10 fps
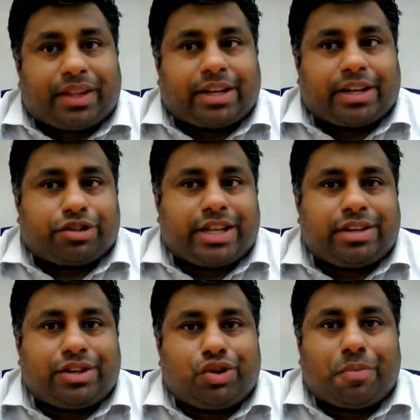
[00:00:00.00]
And you've
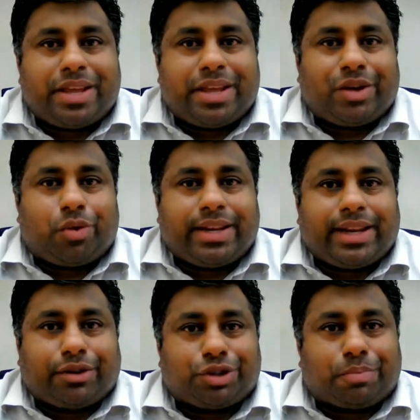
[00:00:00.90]
seen Yeo Byin going
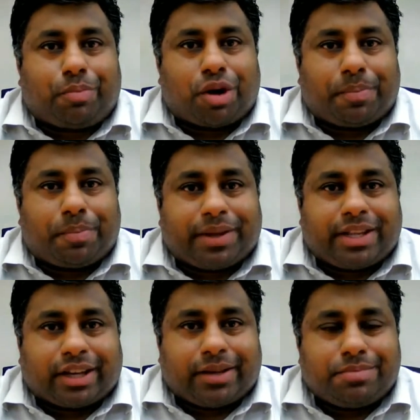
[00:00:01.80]
down to the port many
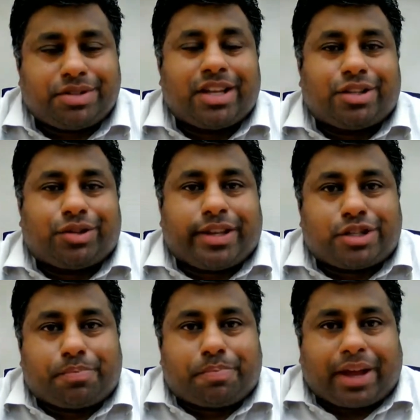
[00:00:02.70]
times to
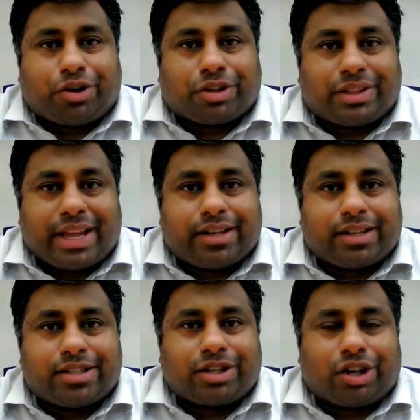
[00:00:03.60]
inspect
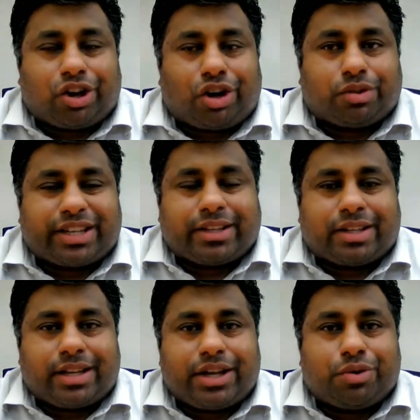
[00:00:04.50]
containers alongside
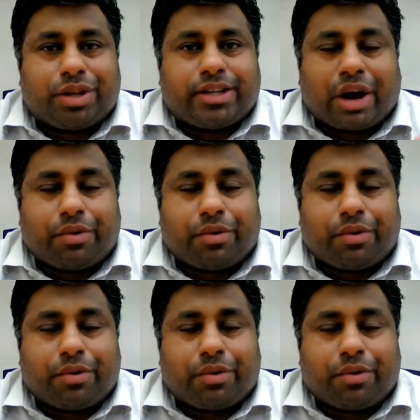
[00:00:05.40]
the DOE.